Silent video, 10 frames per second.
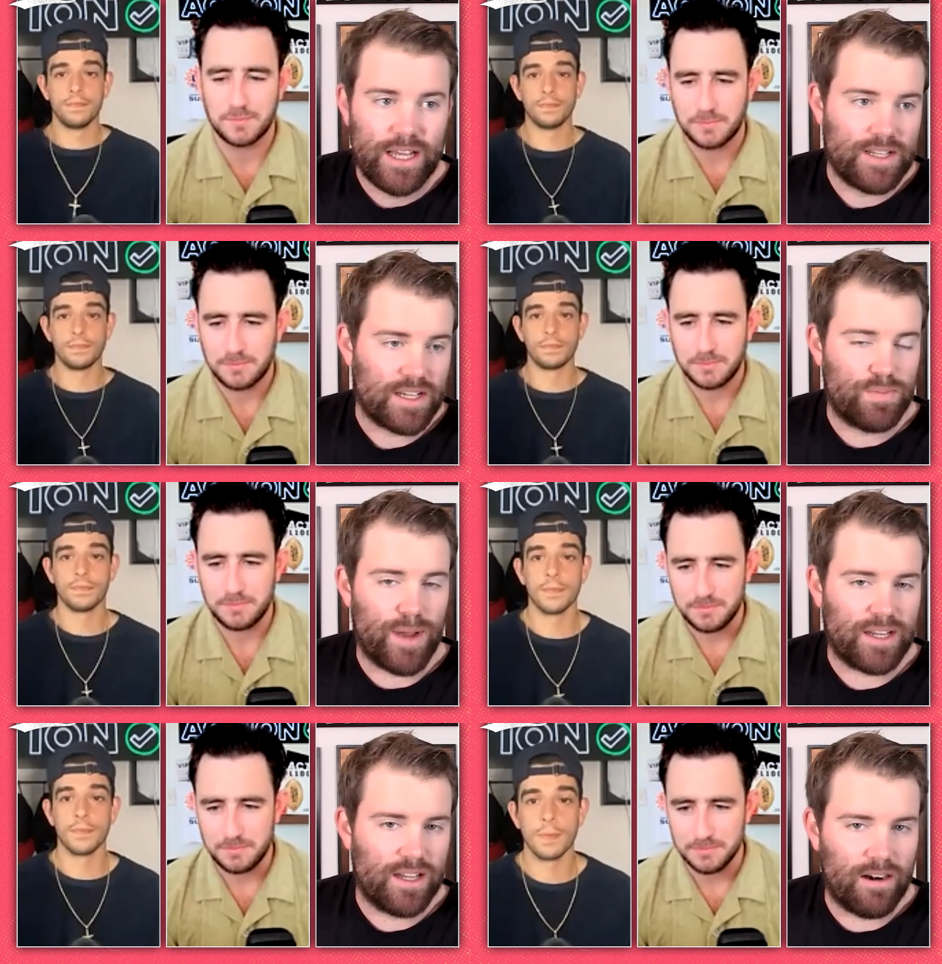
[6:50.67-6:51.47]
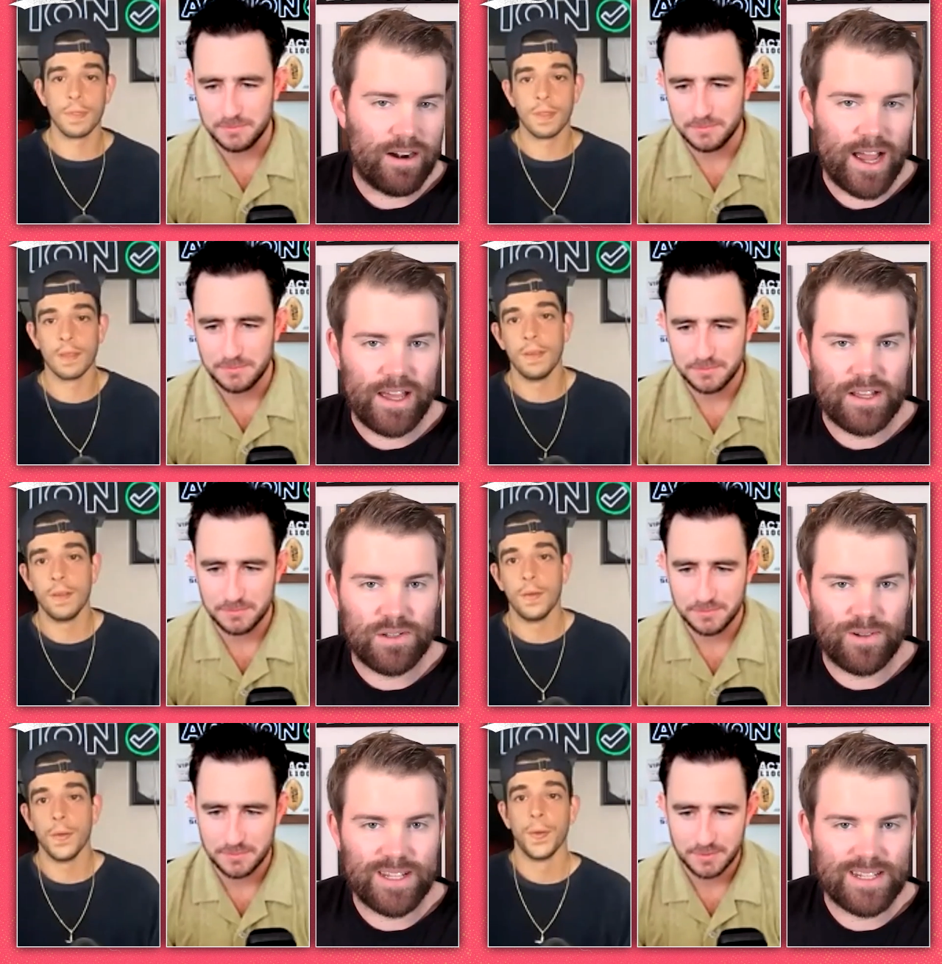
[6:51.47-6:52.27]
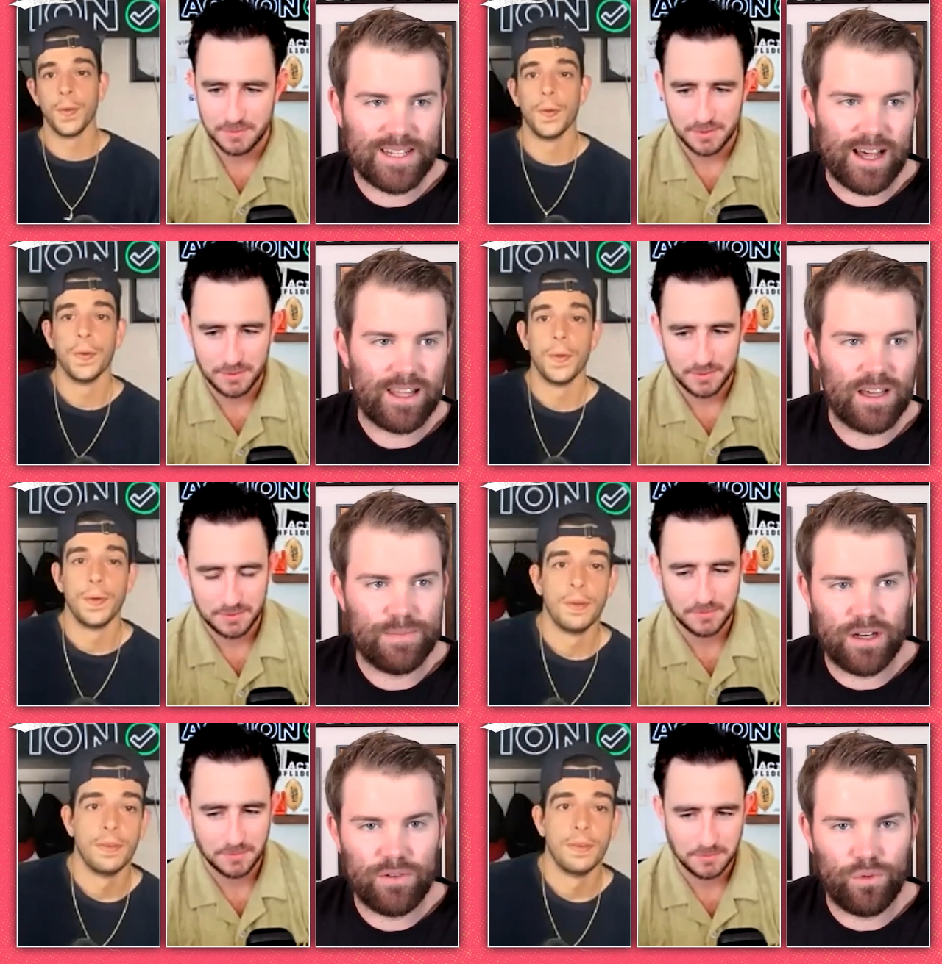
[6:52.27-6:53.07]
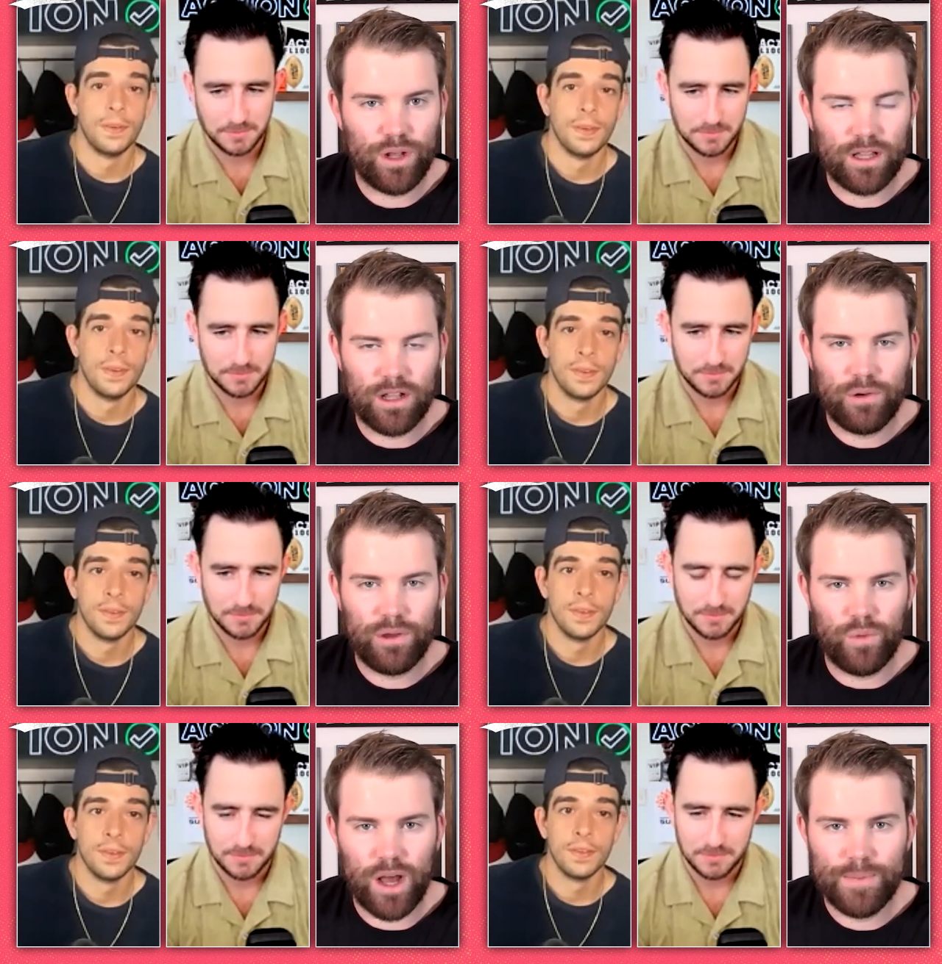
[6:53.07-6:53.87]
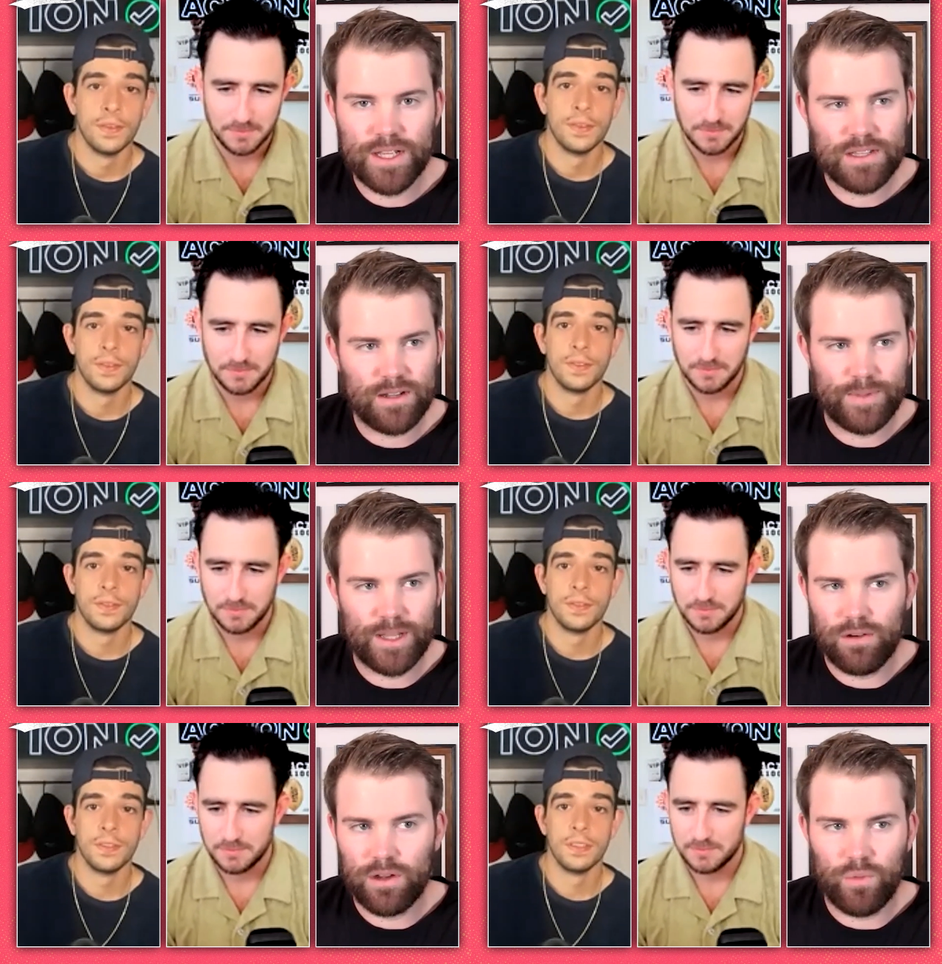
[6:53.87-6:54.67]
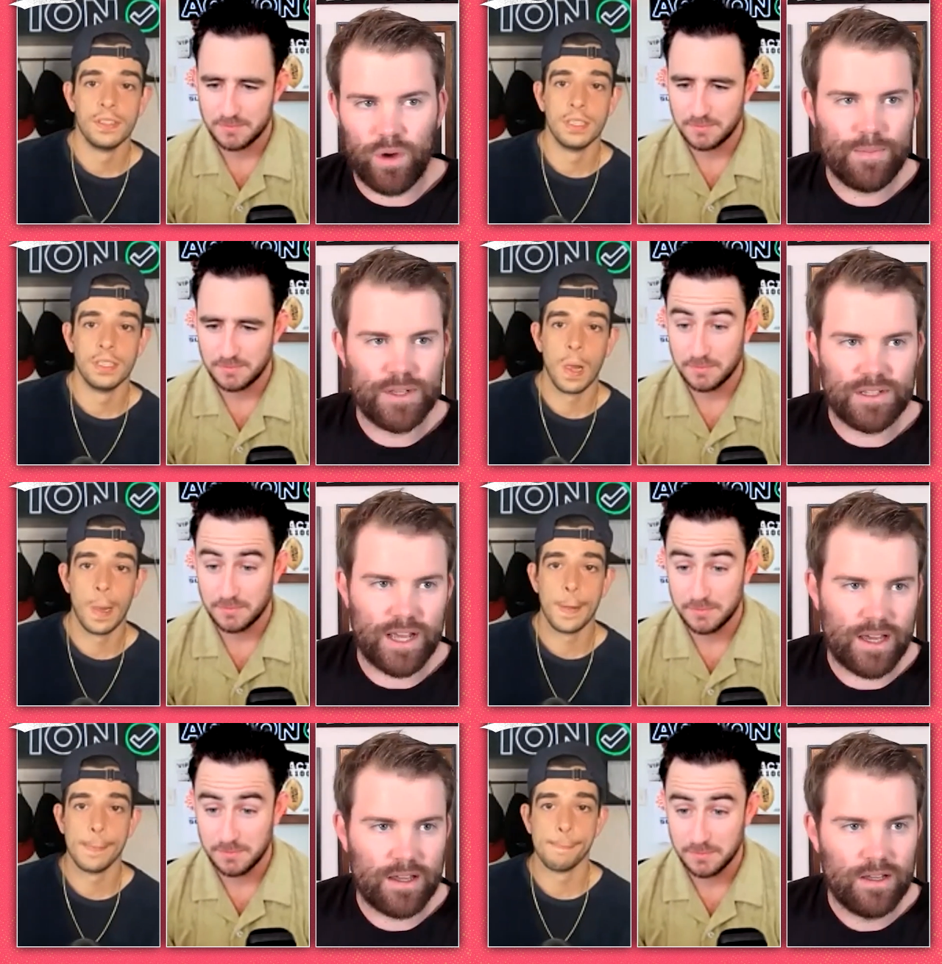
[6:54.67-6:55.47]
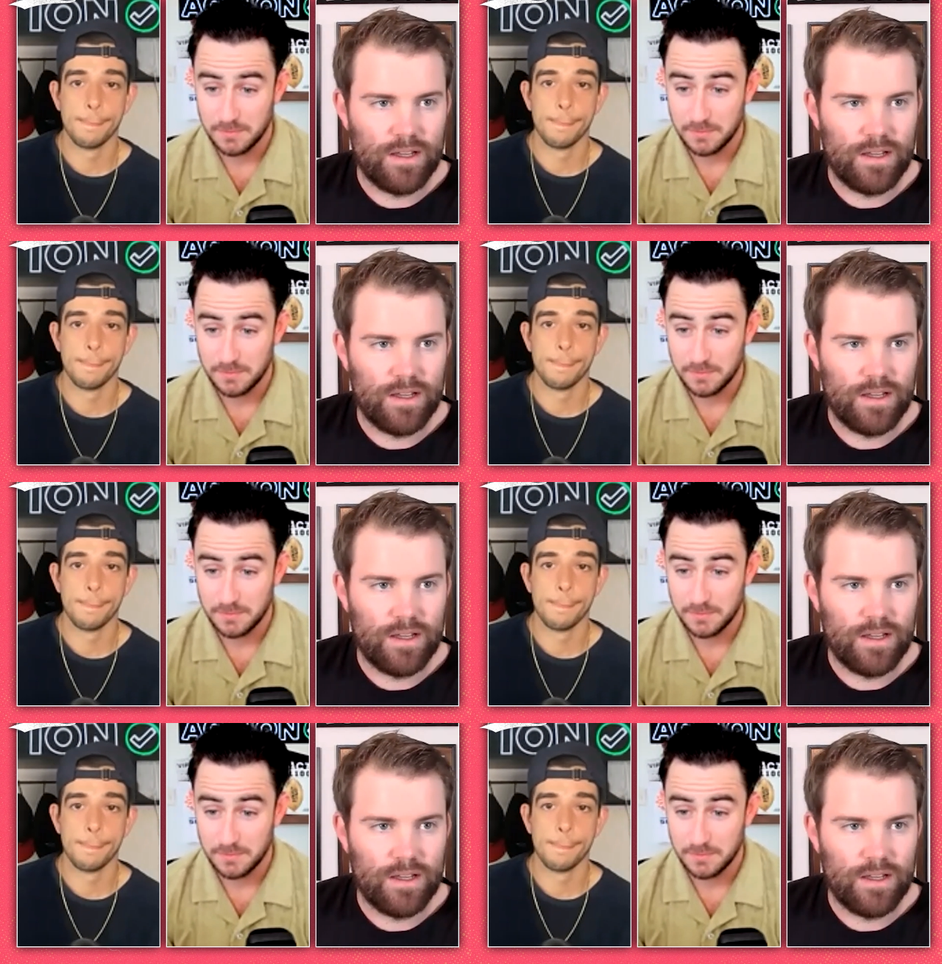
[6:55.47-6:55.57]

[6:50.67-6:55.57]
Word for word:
Speaker 1: His expected E R A is only slightly above what Logan Webb is. And I mean, Logan Webb is a,